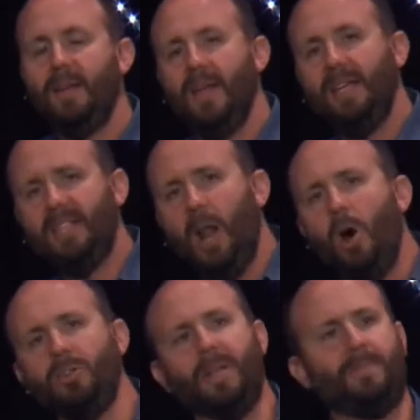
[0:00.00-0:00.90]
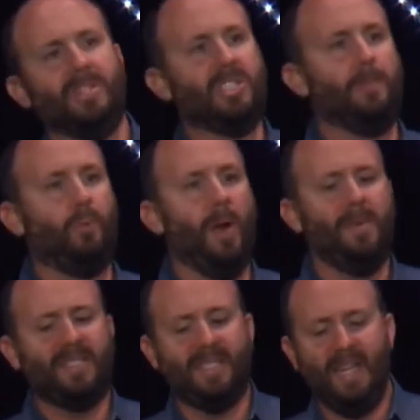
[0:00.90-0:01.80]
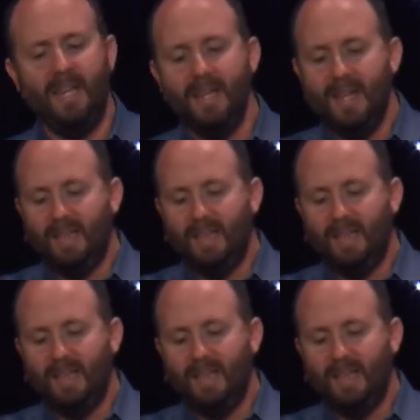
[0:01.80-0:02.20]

is it holds up the supremacy,